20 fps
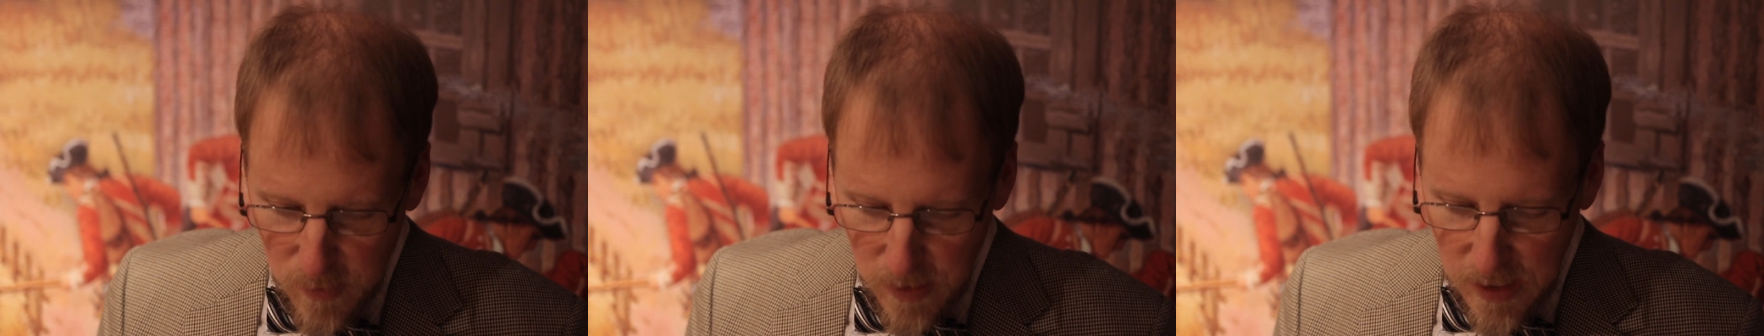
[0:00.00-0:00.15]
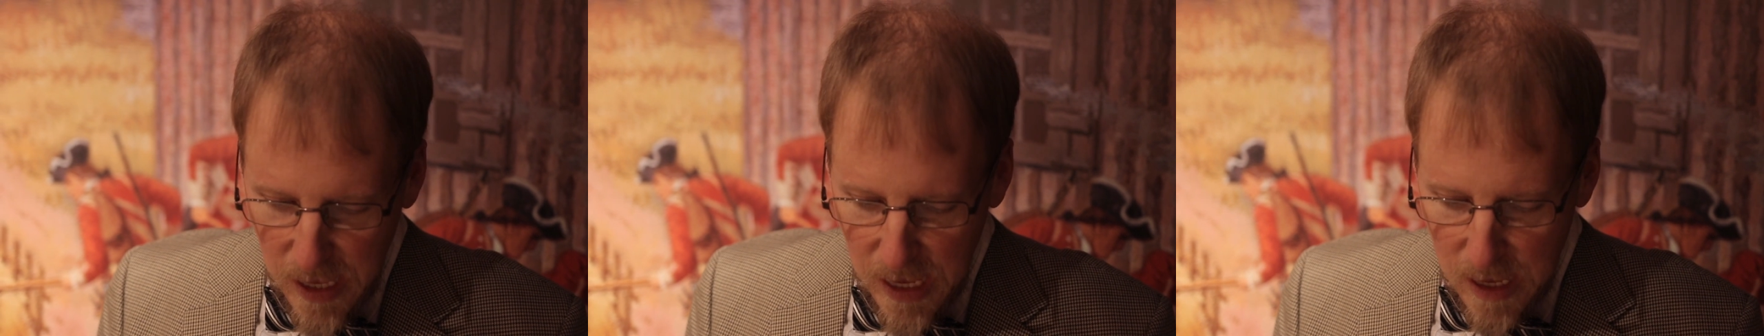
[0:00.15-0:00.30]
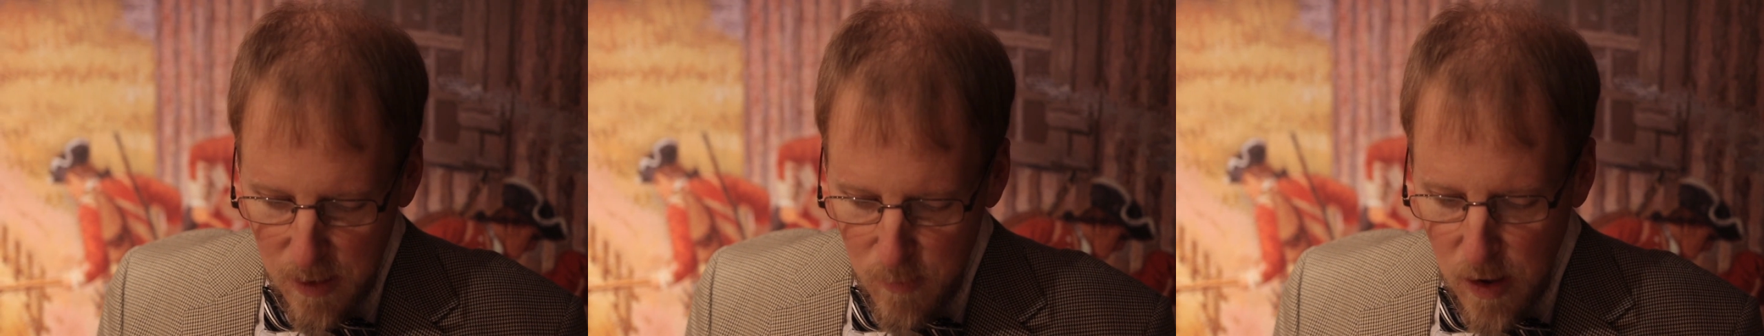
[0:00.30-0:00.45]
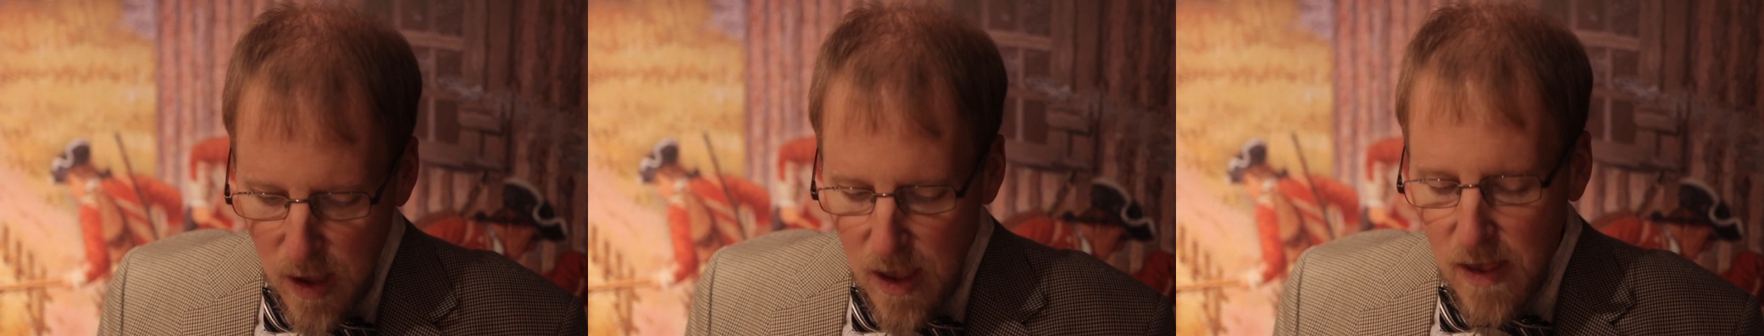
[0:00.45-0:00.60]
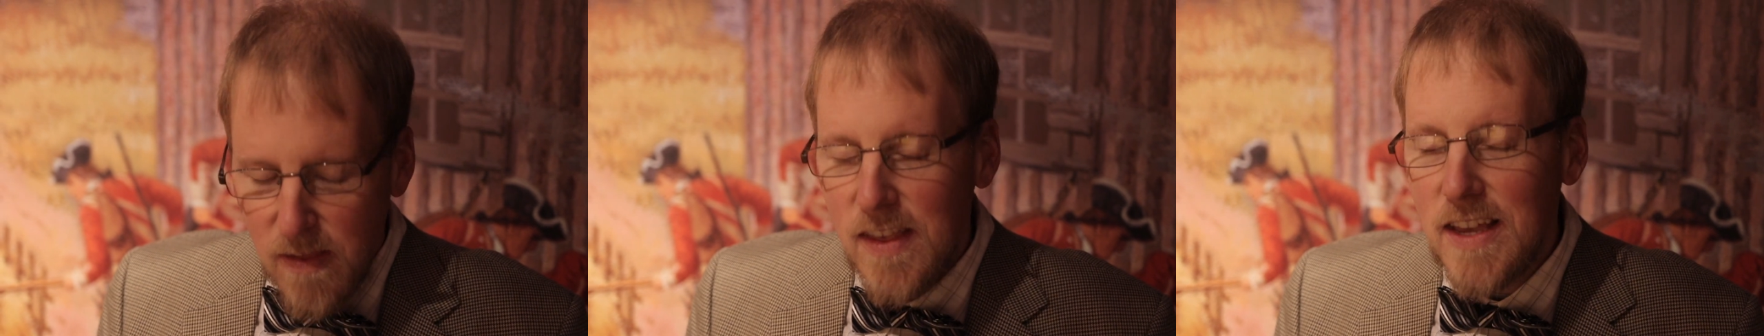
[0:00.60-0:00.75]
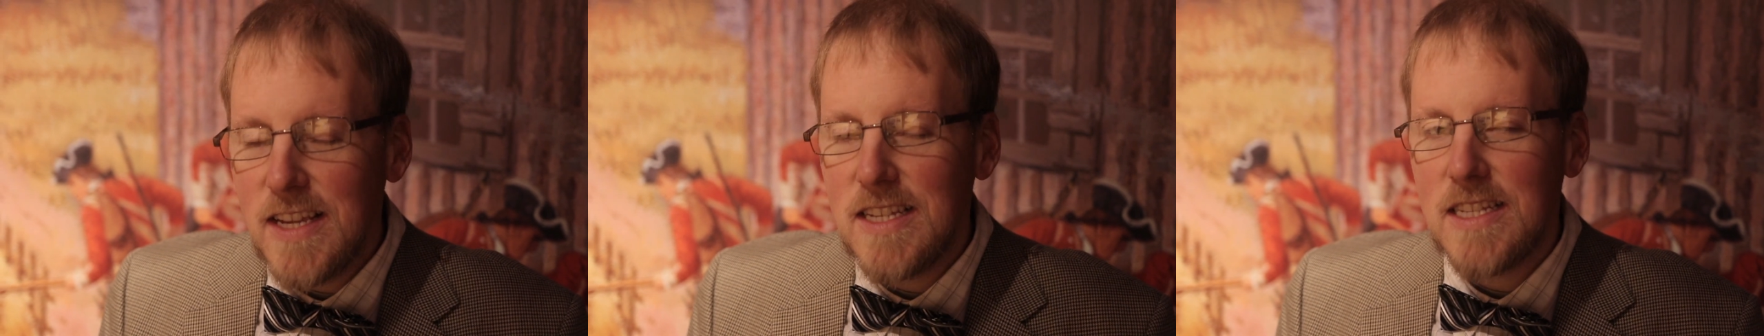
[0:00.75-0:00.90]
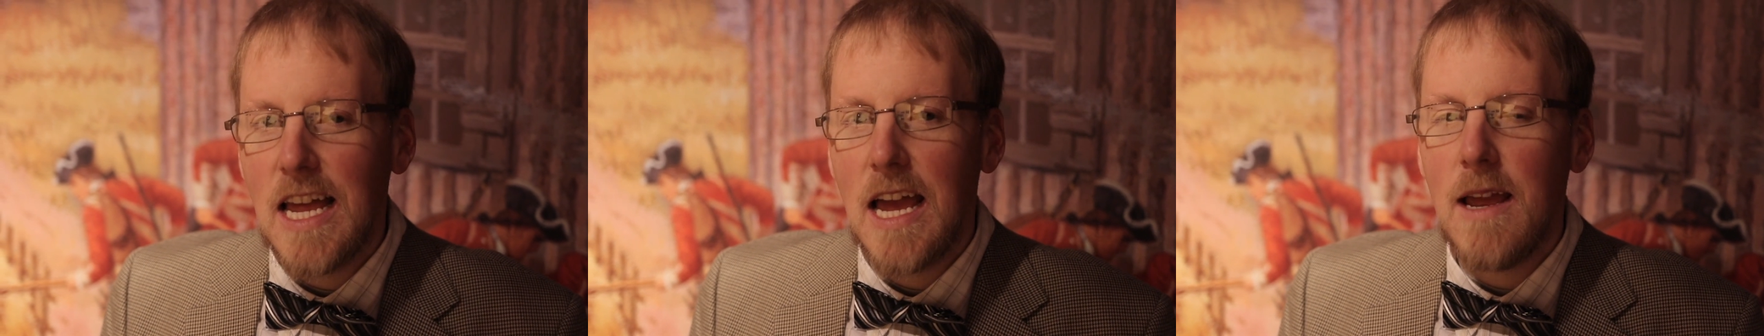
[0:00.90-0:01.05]
came,
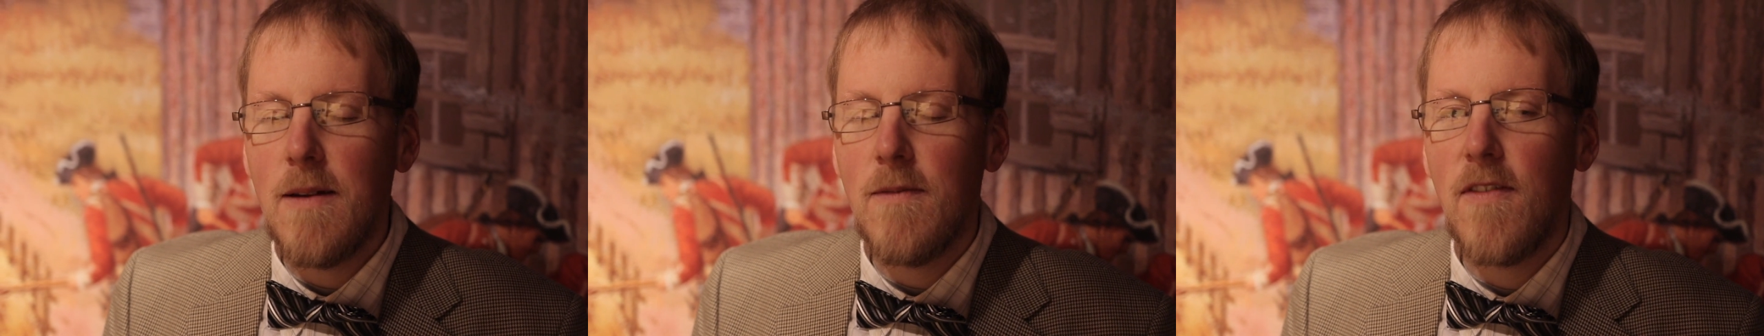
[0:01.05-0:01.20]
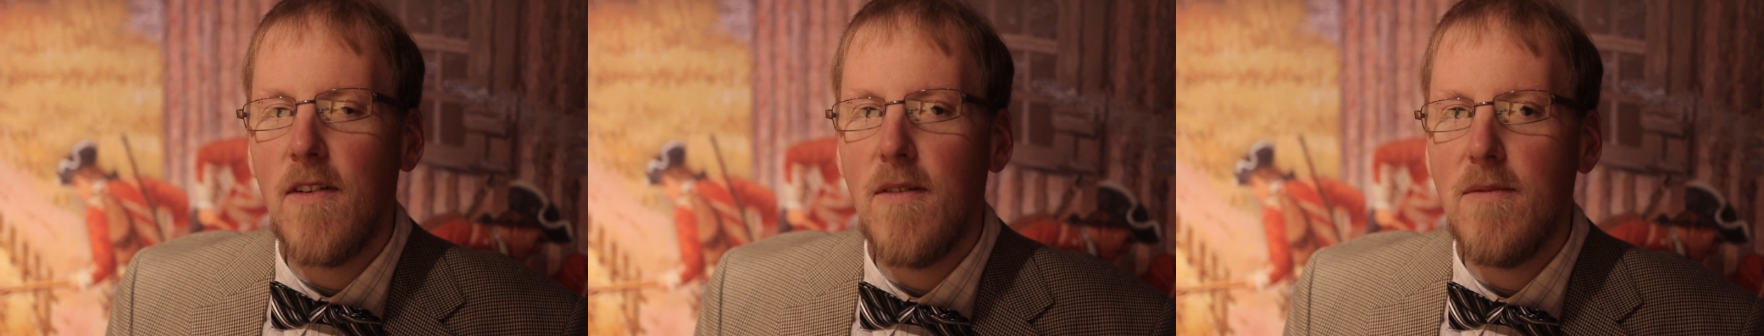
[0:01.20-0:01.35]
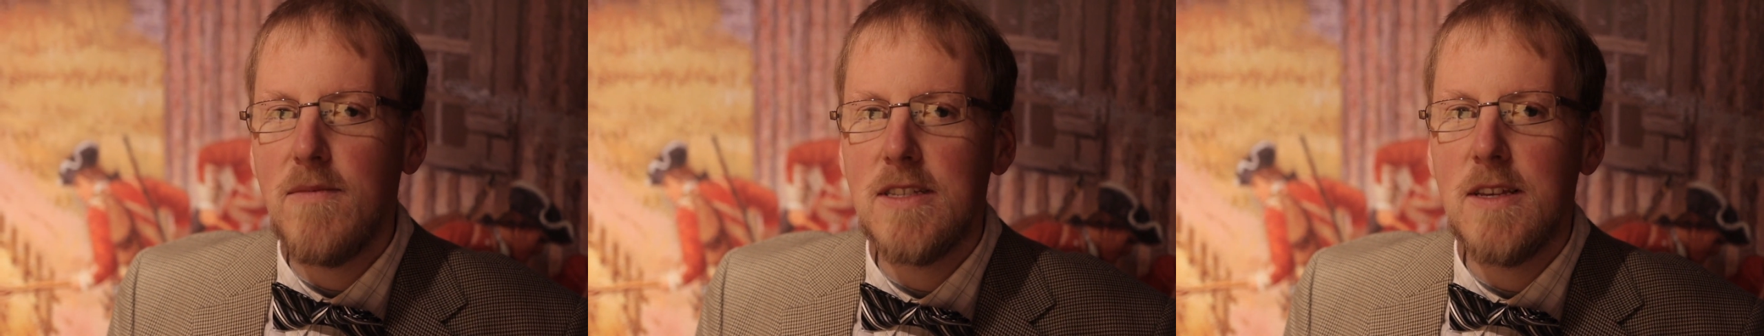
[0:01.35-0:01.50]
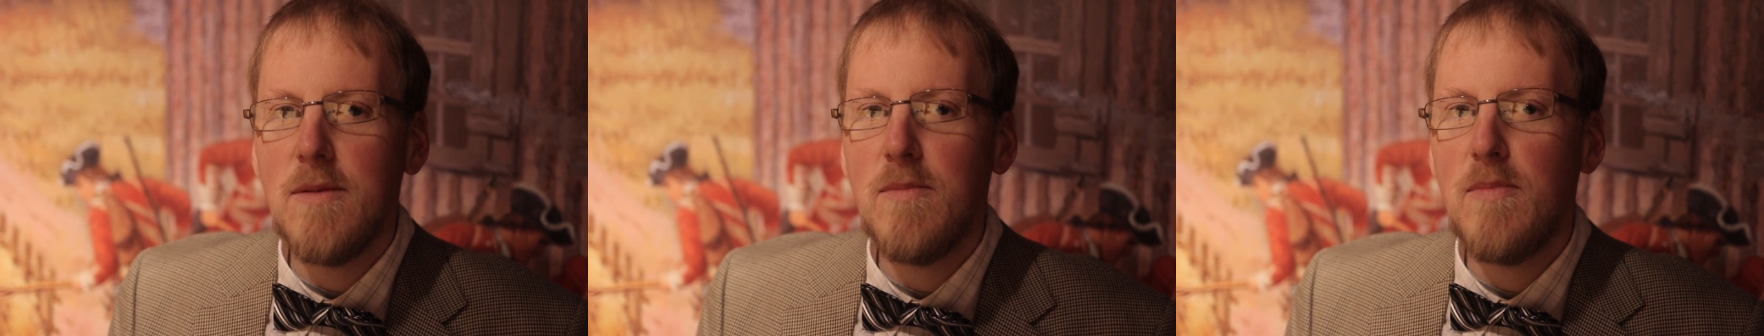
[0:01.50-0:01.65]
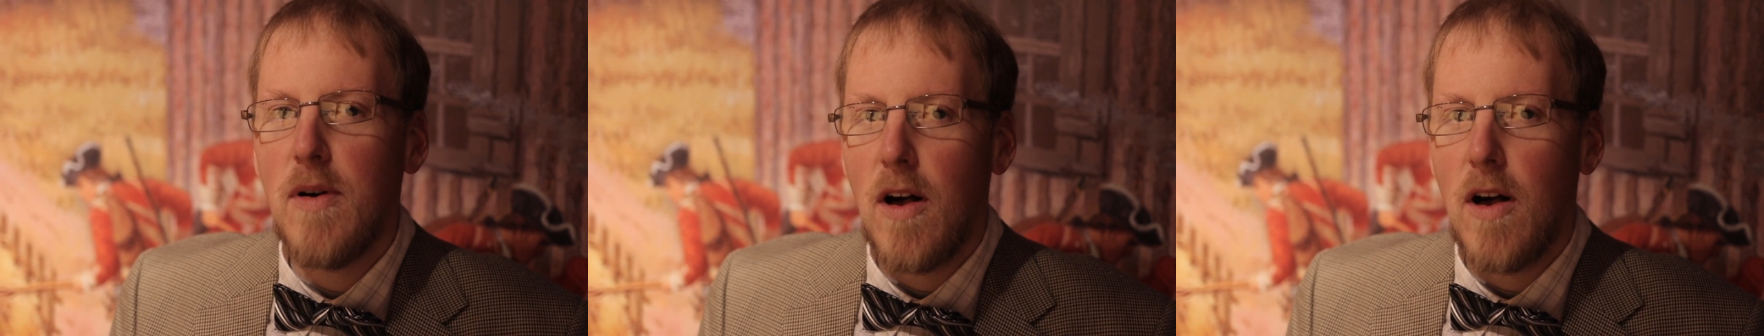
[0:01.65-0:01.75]
this time from St.